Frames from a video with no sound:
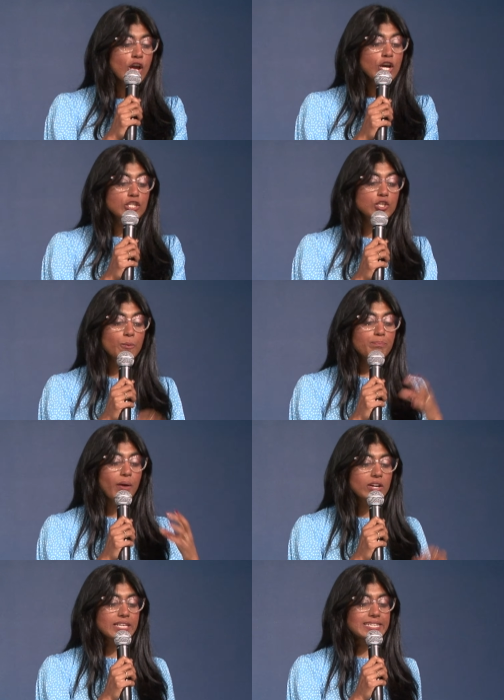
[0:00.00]
So,
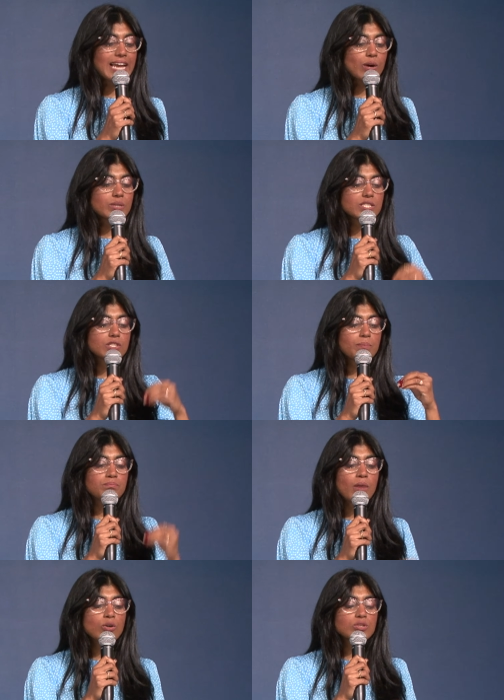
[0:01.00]
barley now is the
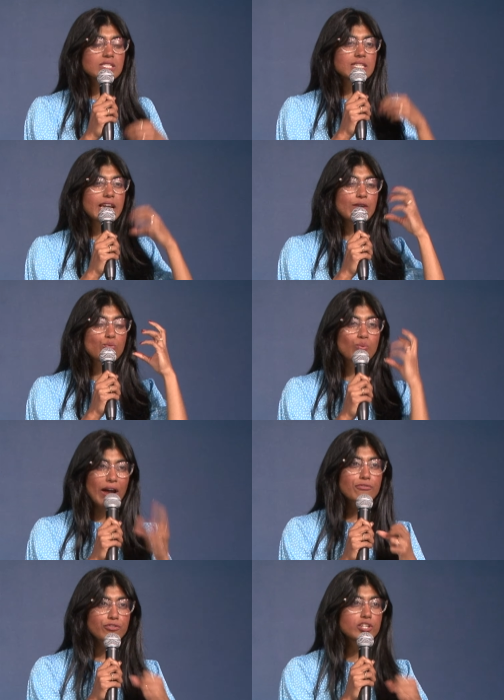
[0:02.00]
most
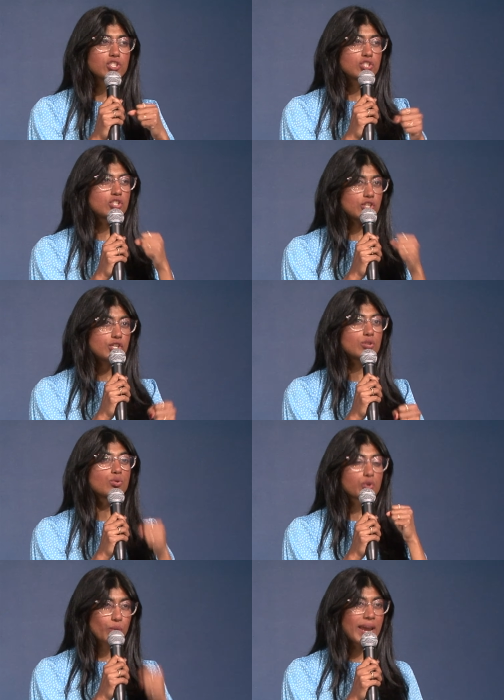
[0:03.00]
referenced to
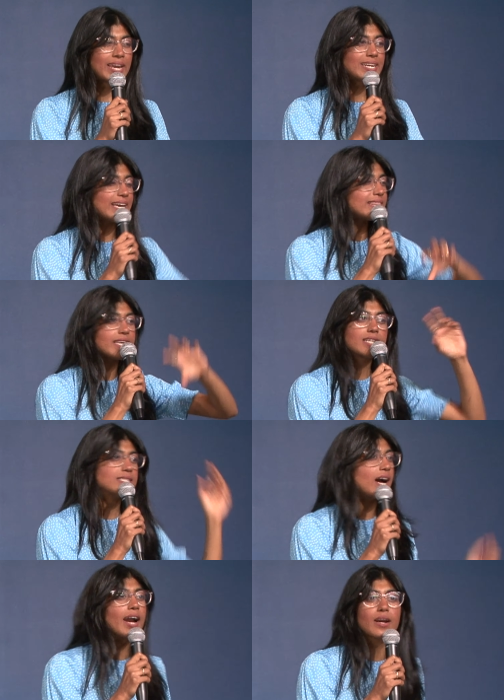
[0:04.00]
grain in the
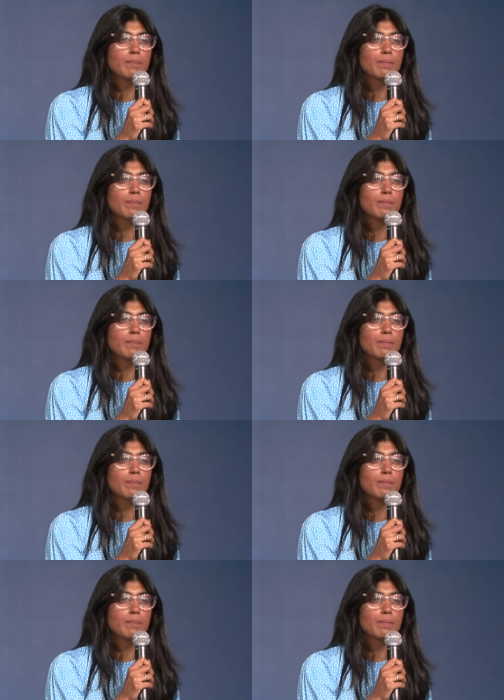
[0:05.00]
entire